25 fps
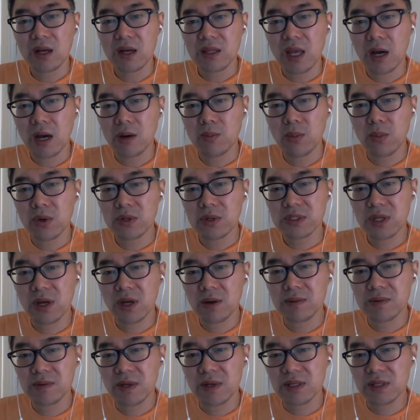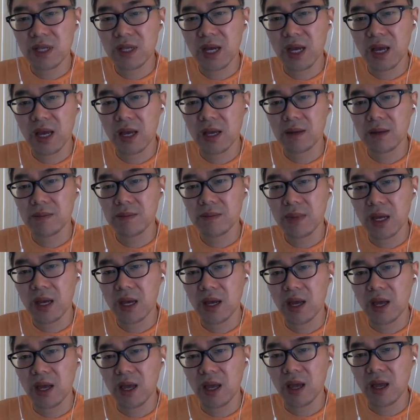Now most of the time,
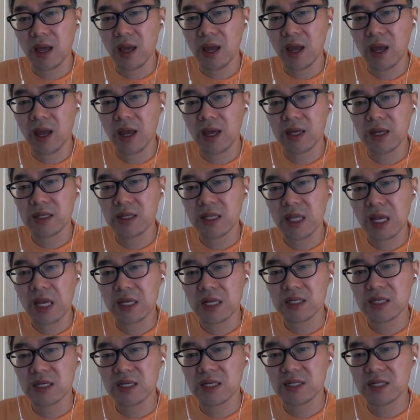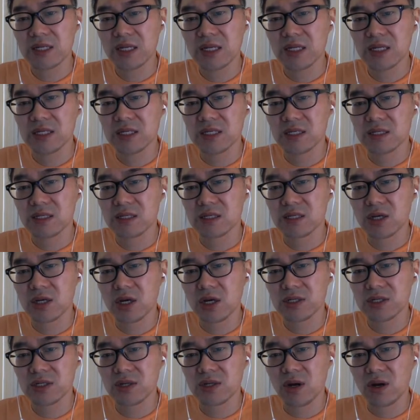and this is
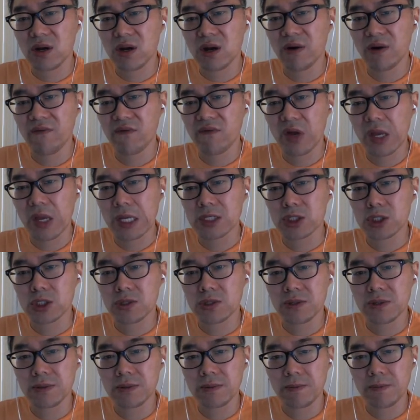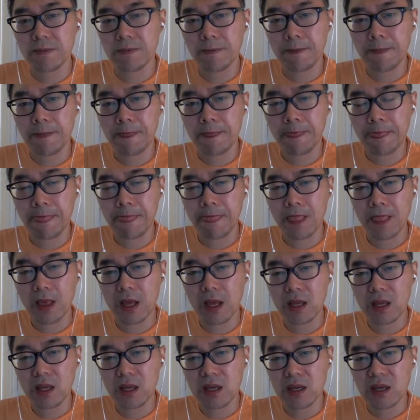just a convention,
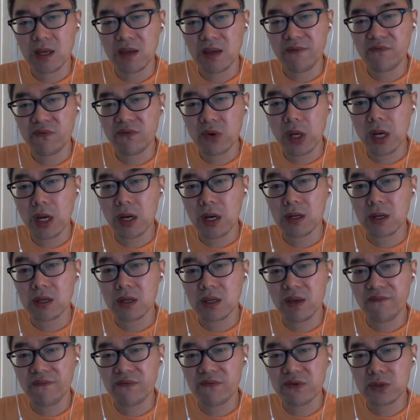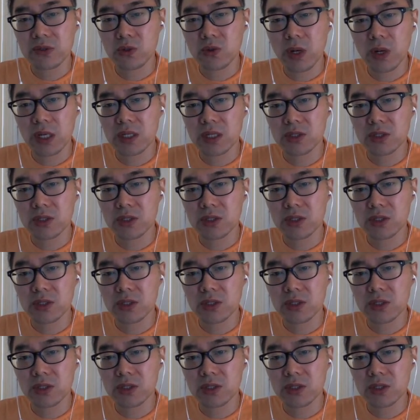if you are